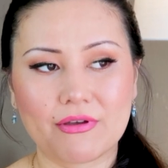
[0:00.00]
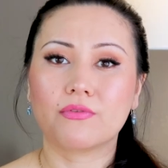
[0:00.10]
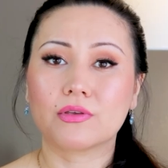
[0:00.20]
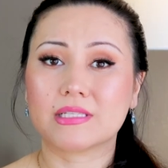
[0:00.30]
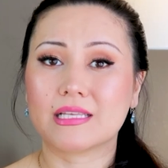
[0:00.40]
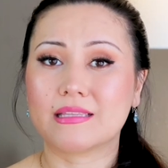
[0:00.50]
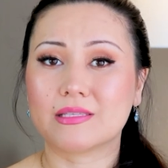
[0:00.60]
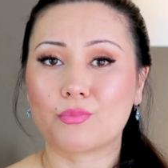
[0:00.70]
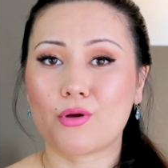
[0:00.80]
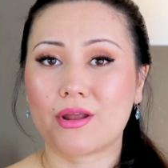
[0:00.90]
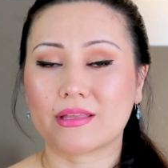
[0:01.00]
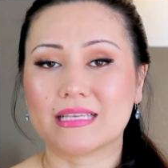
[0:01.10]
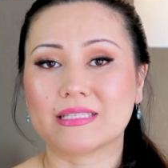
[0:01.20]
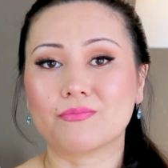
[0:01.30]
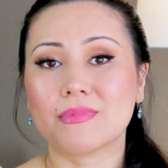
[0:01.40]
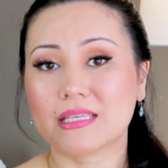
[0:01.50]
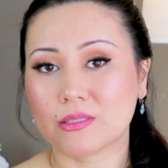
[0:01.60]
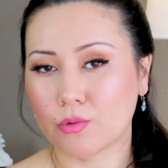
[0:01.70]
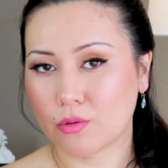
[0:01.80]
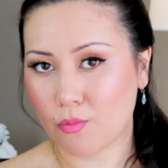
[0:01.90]
Obviously this product is
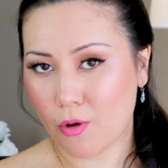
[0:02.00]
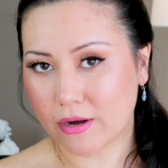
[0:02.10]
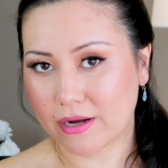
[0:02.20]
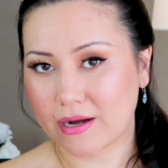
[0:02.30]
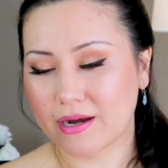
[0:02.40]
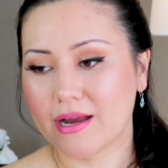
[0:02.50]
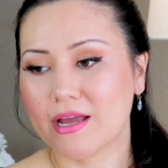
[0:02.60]
mixed with water.